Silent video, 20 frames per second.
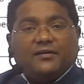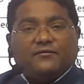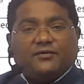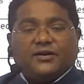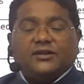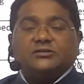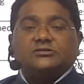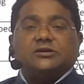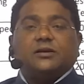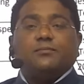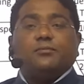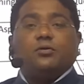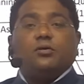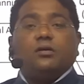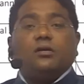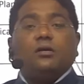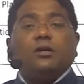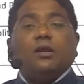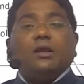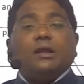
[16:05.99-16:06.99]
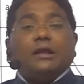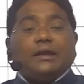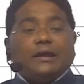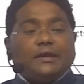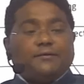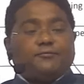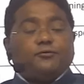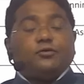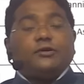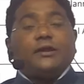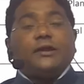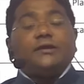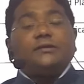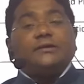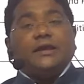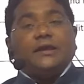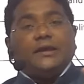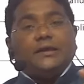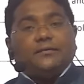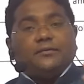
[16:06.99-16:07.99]
For example, if you take
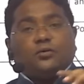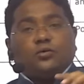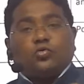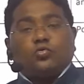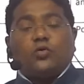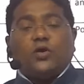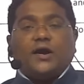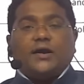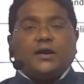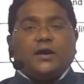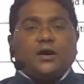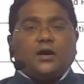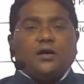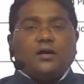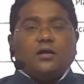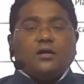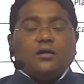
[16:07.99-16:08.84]
the Rwanda,